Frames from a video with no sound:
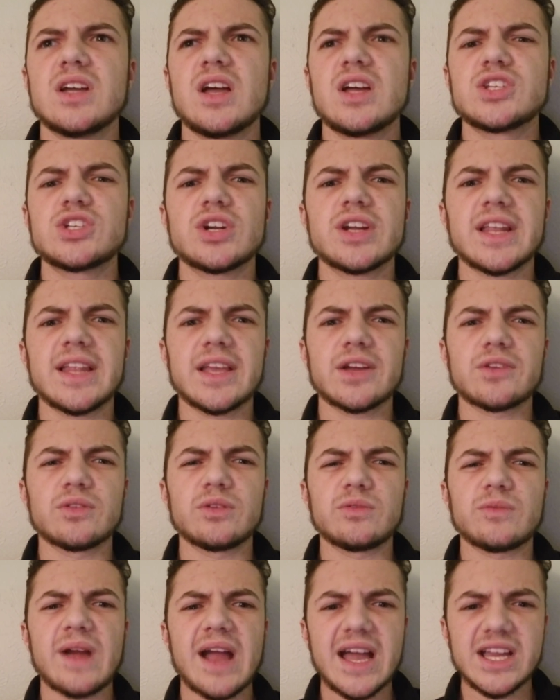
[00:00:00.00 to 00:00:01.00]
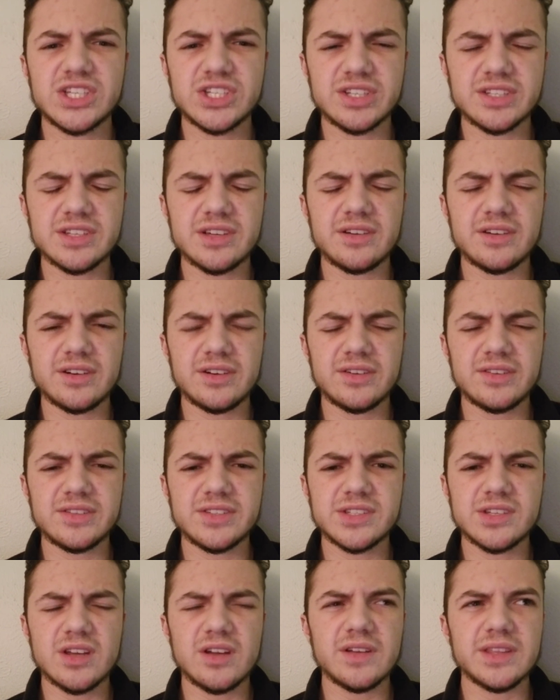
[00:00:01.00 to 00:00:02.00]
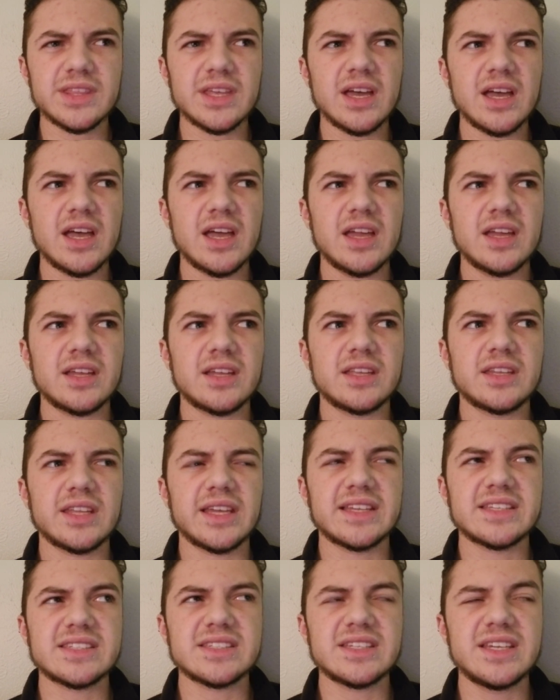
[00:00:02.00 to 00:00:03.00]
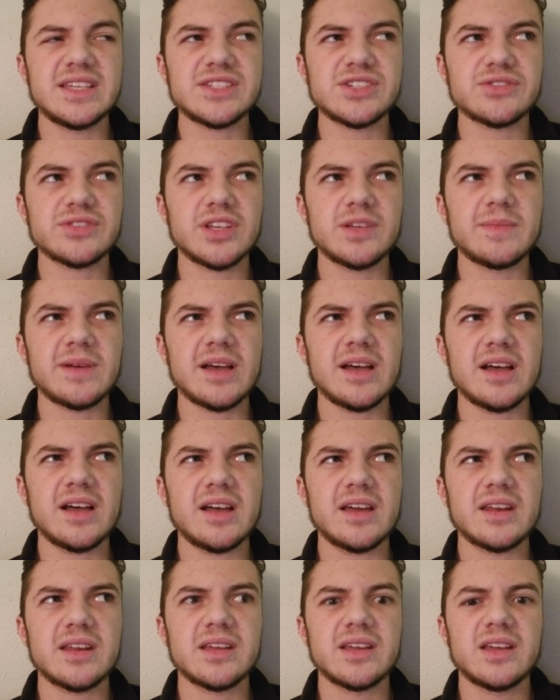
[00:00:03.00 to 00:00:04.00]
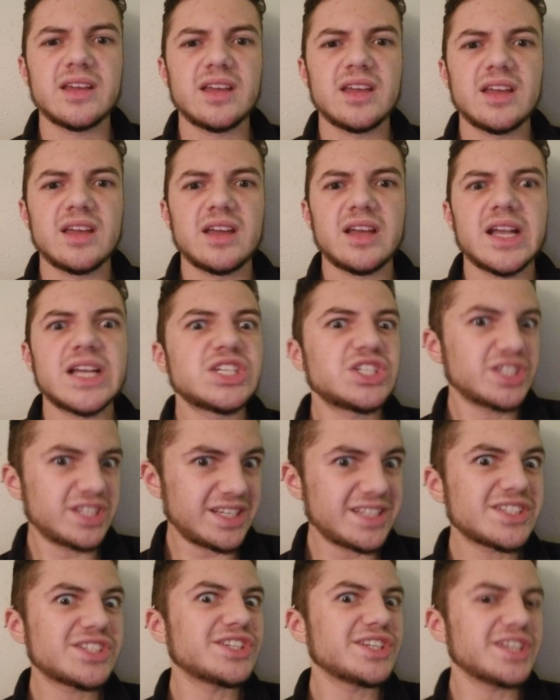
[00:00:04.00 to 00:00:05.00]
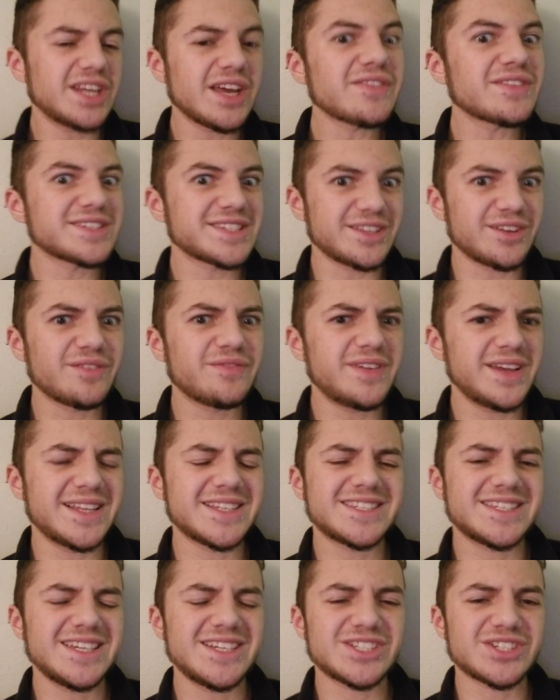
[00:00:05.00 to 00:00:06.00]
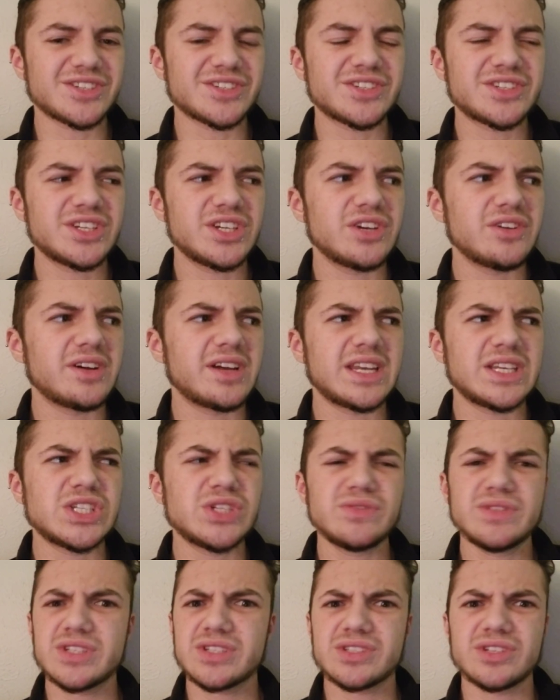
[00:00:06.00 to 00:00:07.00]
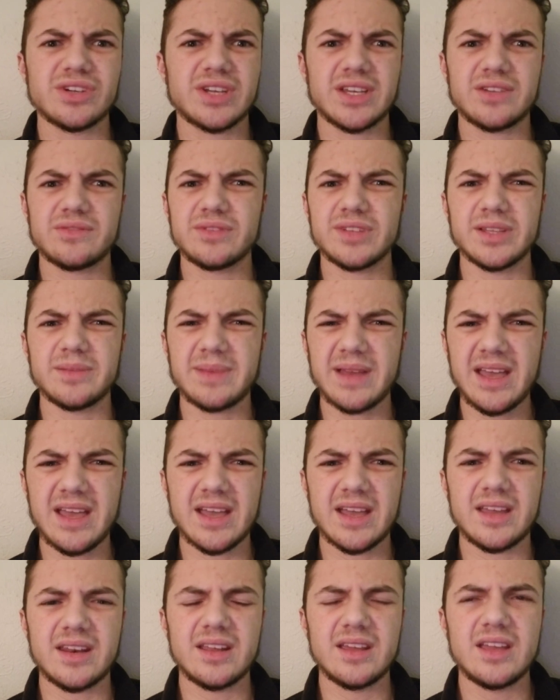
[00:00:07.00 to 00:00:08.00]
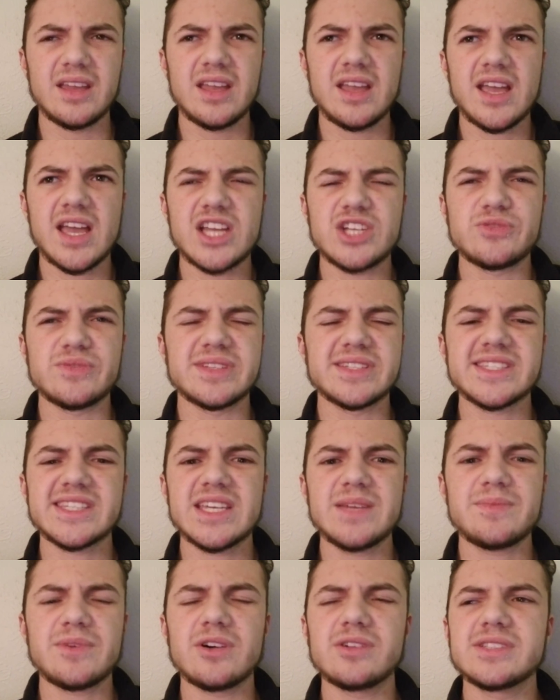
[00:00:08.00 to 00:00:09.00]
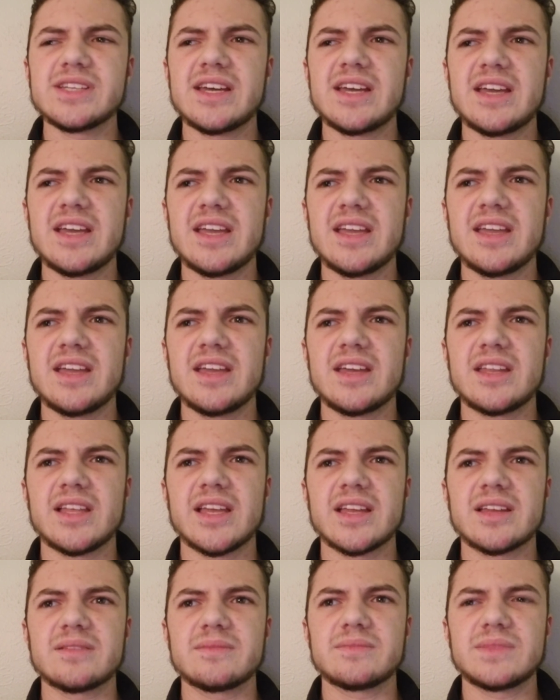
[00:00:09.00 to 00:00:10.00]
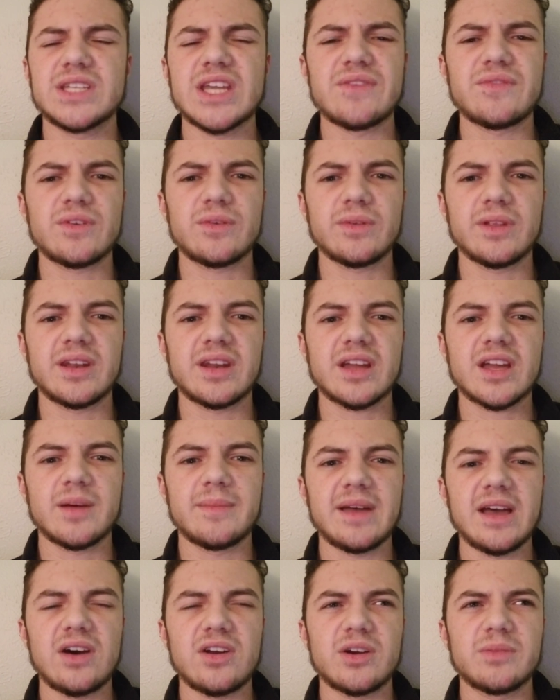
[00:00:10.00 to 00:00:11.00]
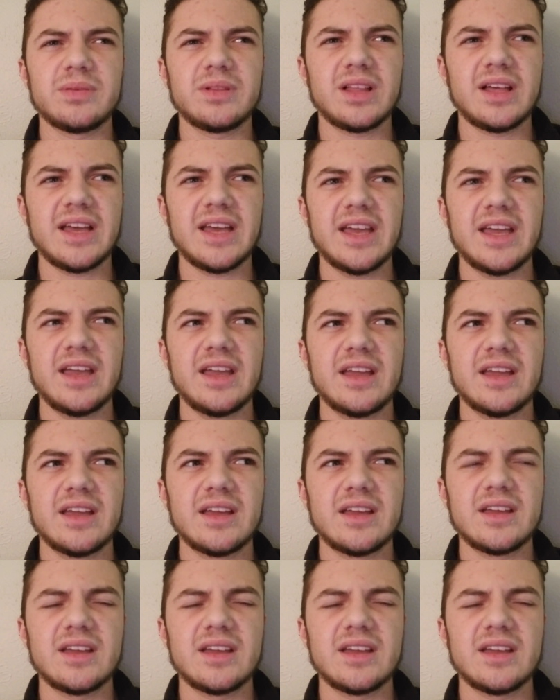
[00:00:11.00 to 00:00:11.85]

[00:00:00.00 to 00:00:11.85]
She started getting, like, real rashes on her and stuff like that, and, like, sneezing really bad. And she did have those little fit seizures, too, and she was just looking really bad. And she would sleep all day and, like, never want to come out or play.